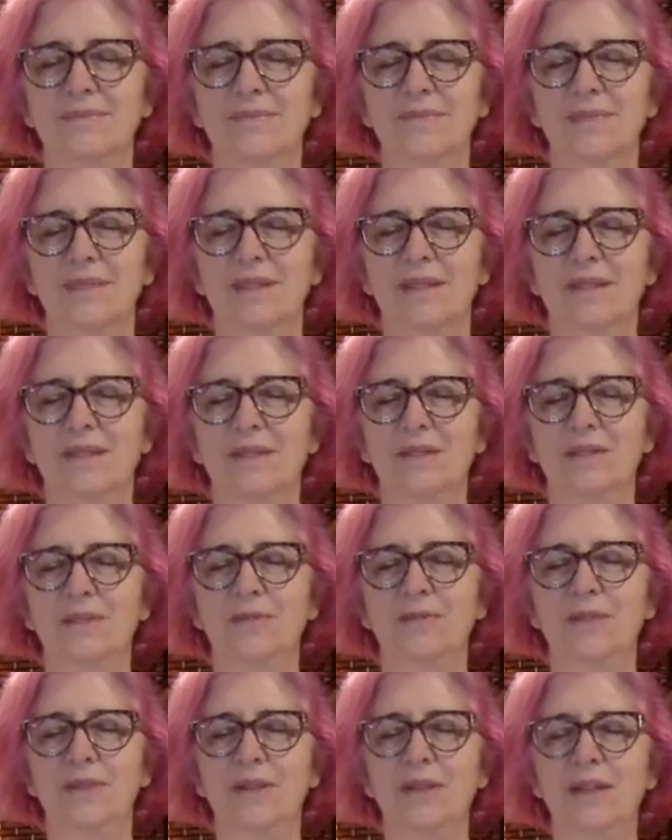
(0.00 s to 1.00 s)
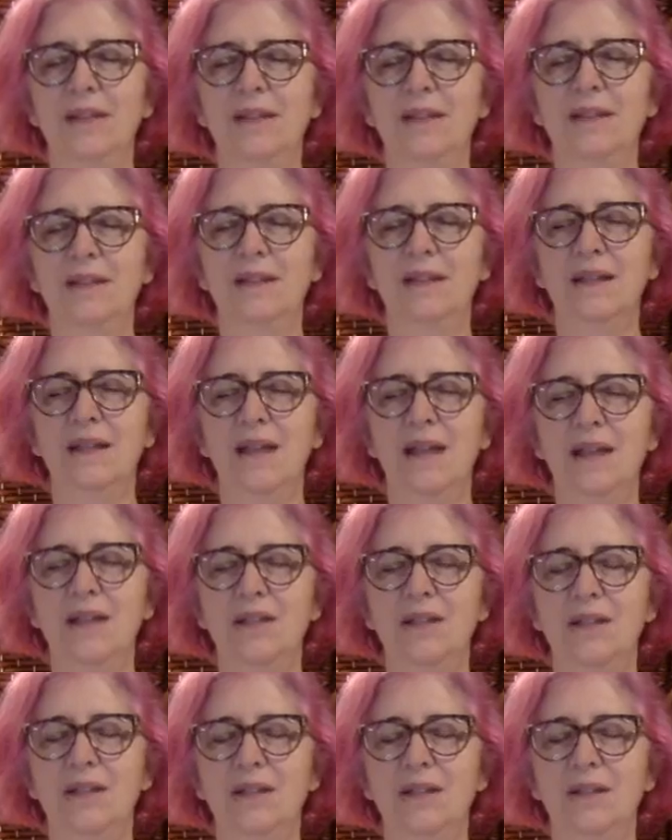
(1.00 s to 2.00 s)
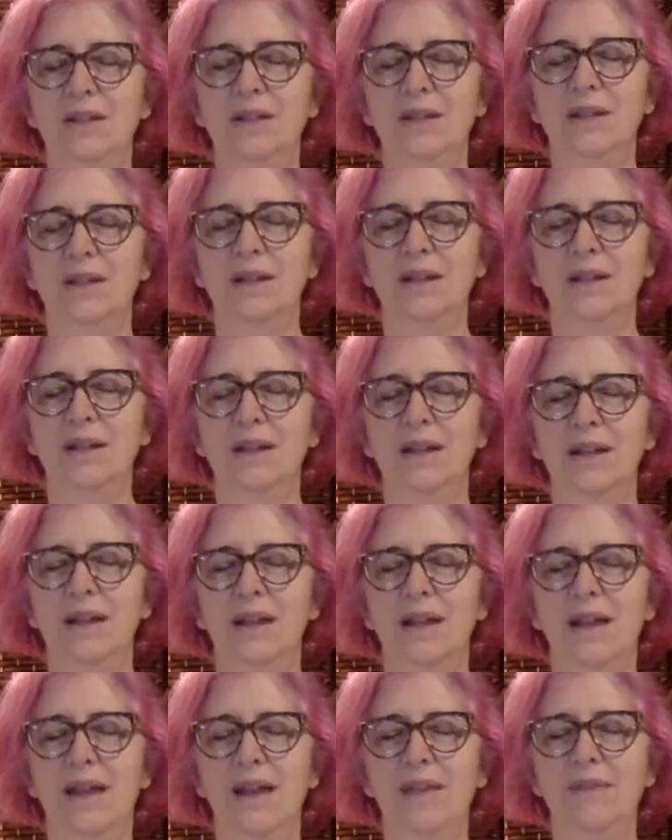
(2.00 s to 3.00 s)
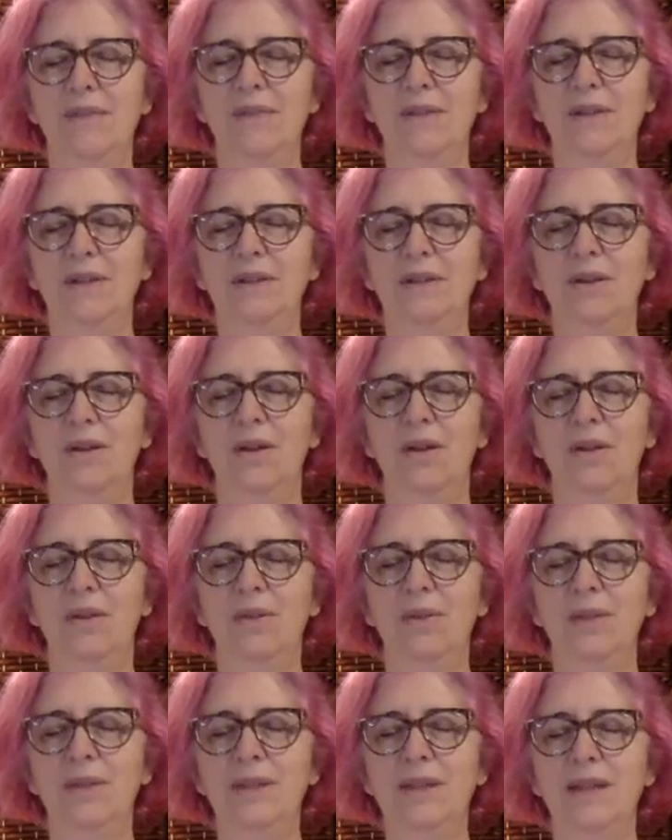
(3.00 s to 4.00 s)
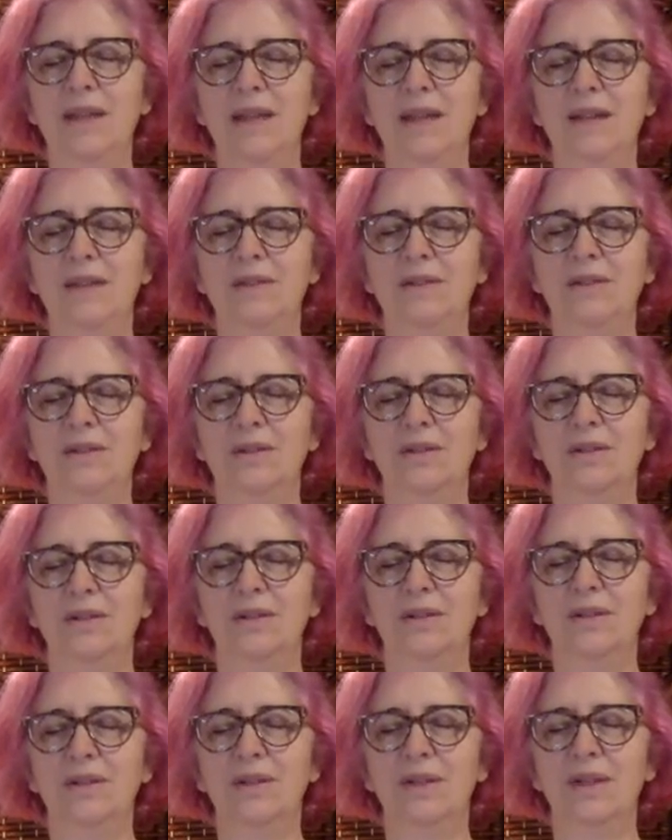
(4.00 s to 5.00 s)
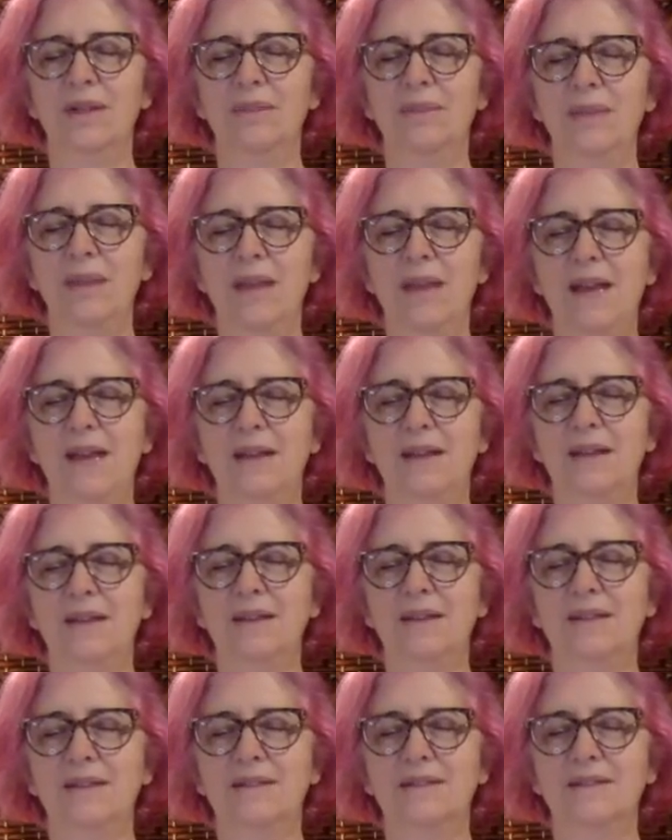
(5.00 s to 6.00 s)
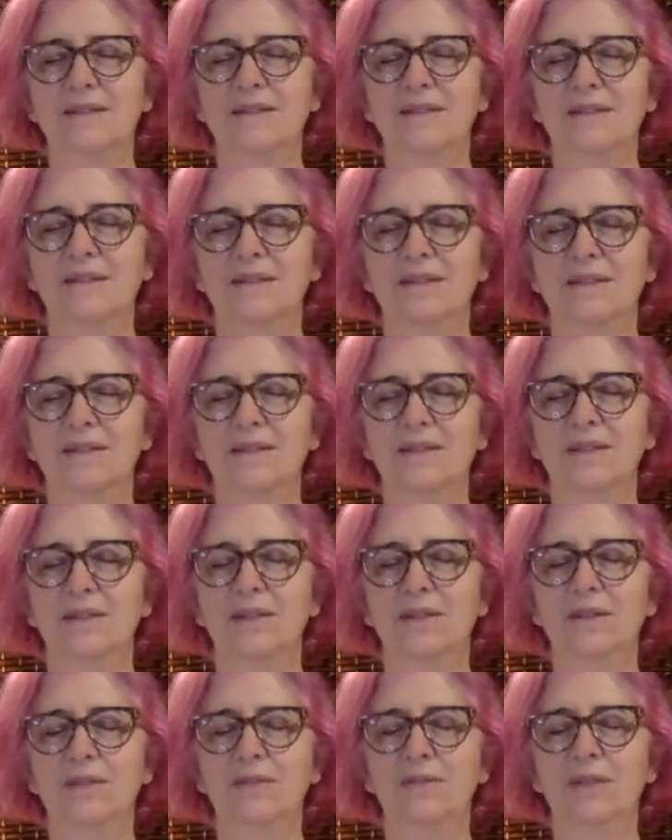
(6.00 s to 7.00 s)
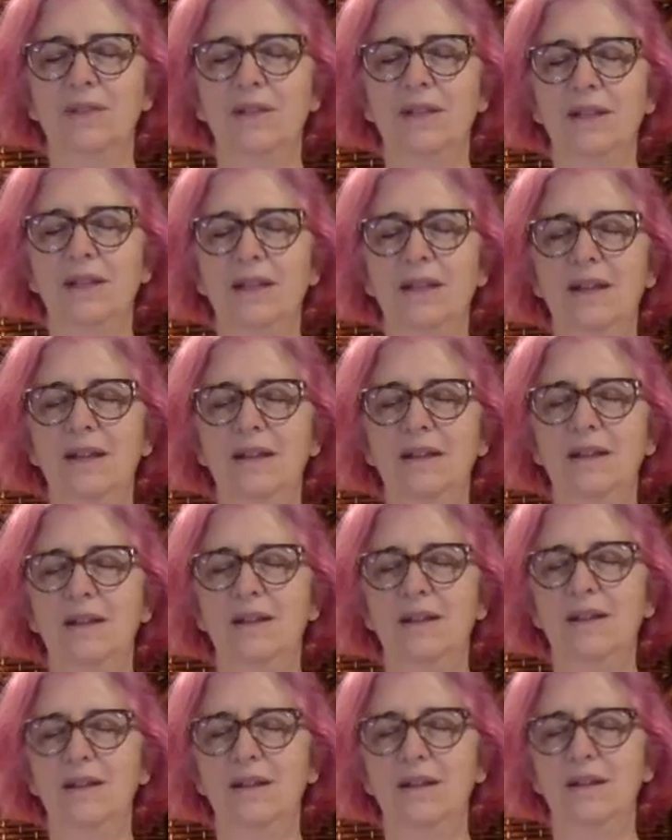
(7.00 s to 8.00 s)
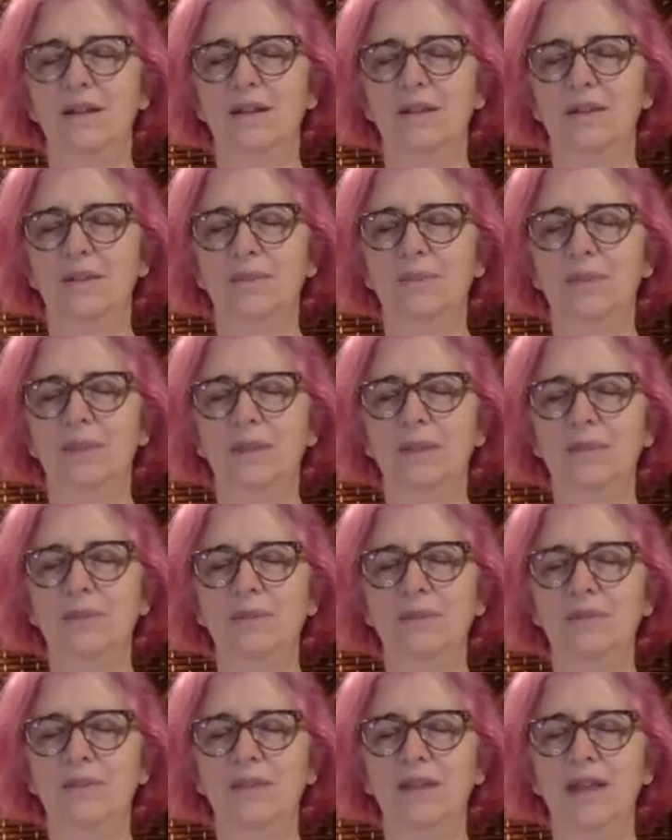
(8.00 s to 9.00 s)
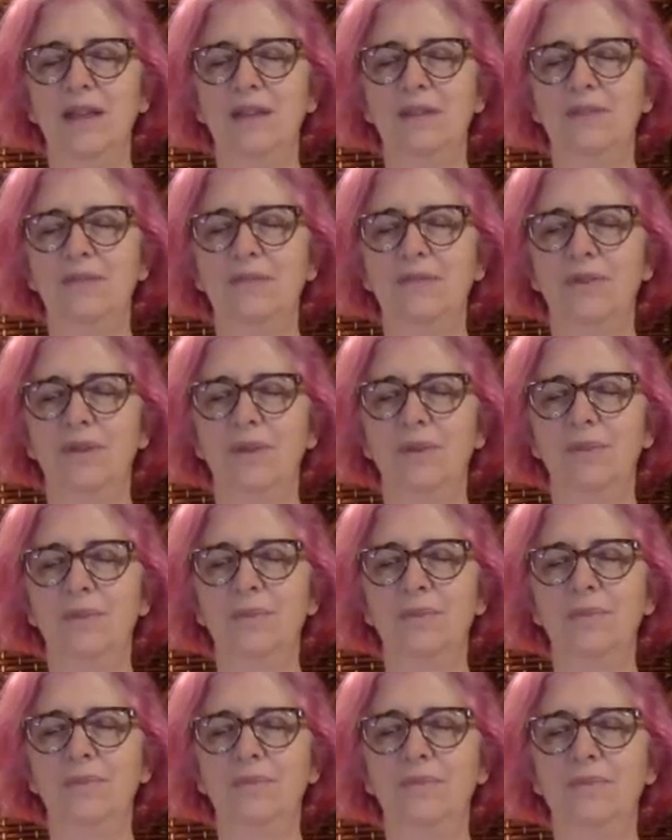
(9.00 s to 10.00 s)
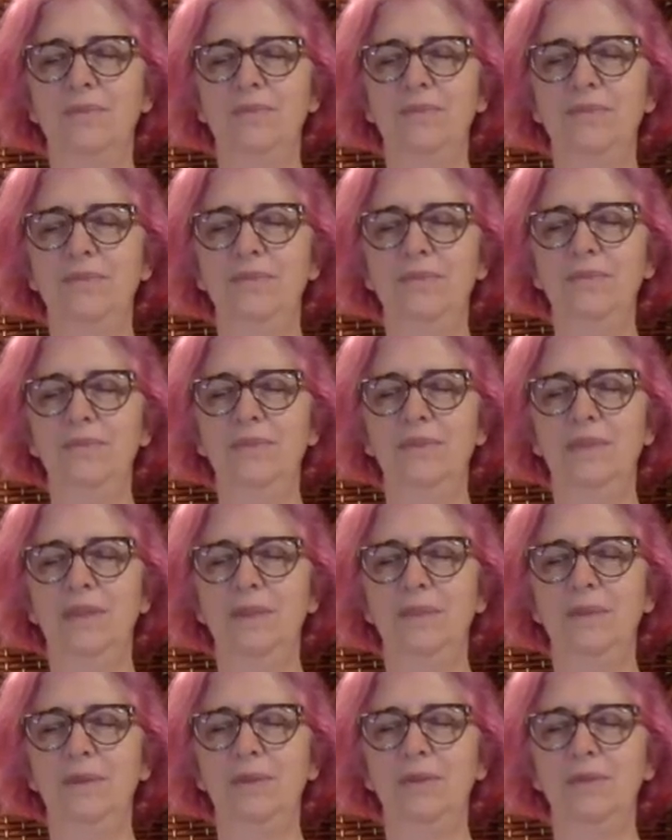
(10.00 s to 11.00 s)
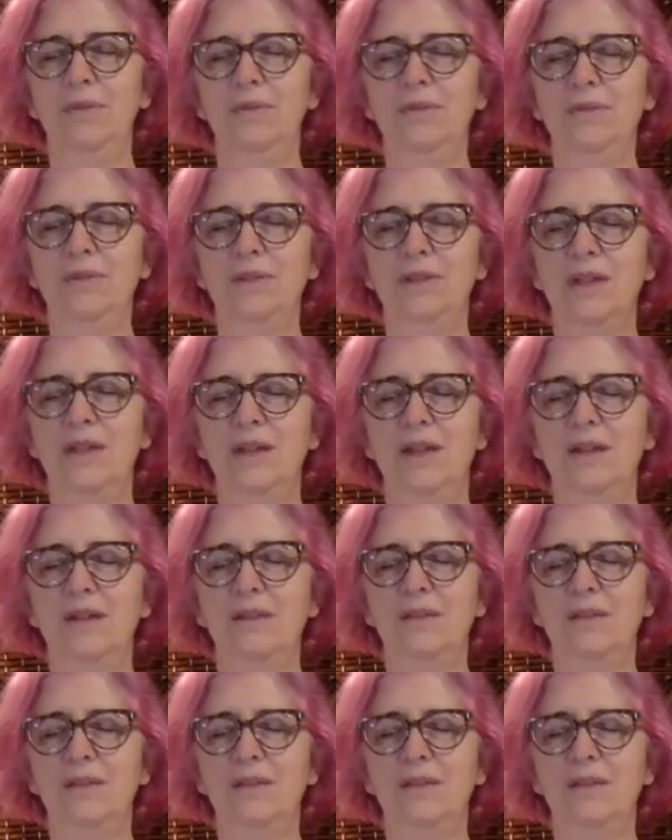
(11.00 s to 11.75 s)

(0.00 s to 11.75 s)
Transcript: Still feeling the connection, heaven all the way down to earth and back. Still feeling the beams of light from the beautiful sun.